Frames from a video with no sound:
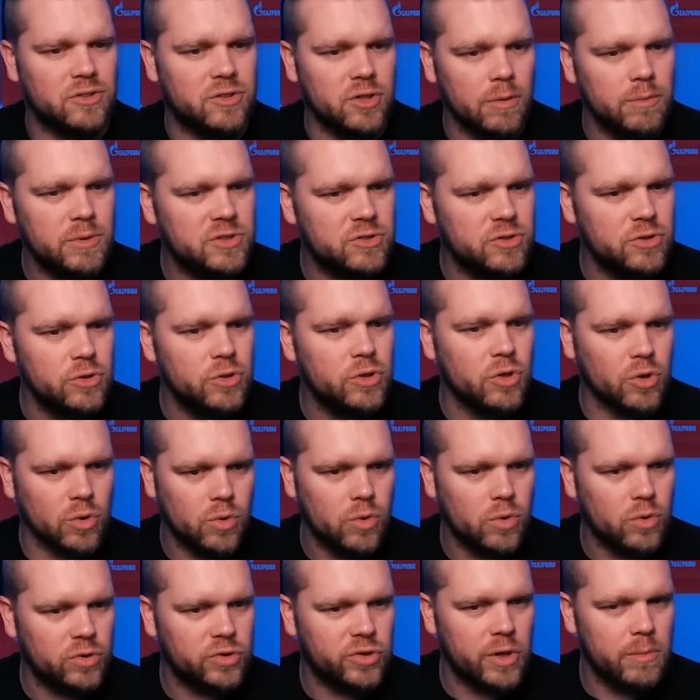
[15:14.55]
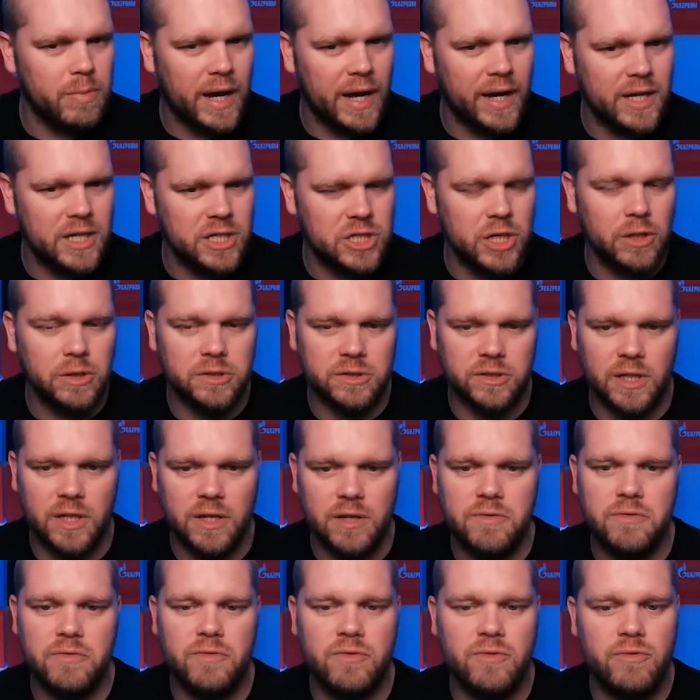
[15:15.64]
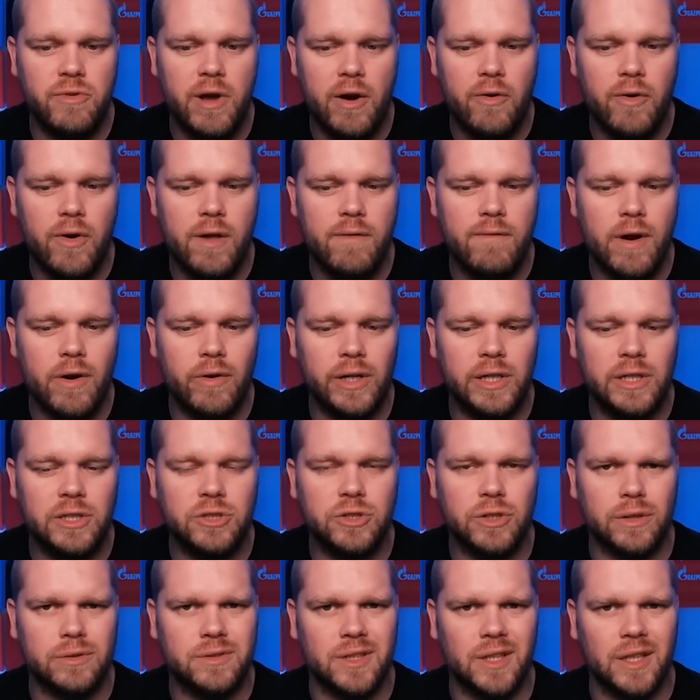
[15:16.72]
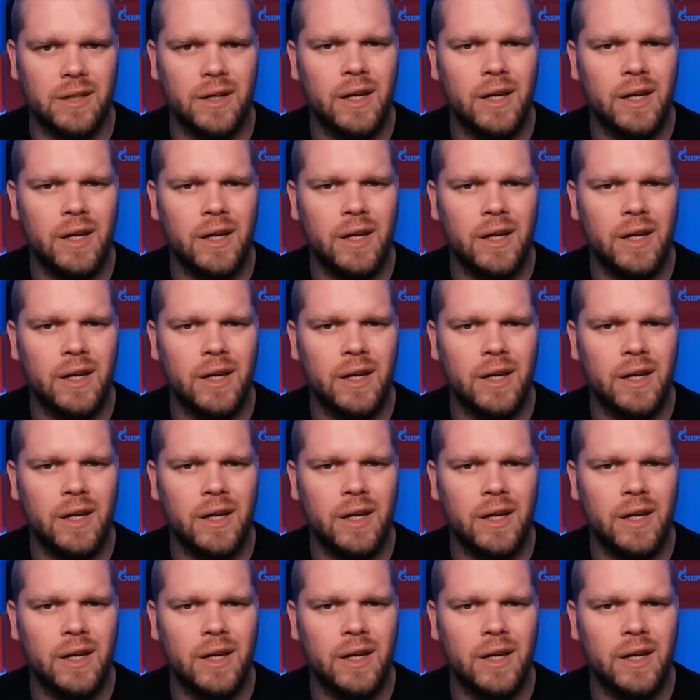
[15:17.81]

Thomas Tuchel also back at Chelsea. Very interesting.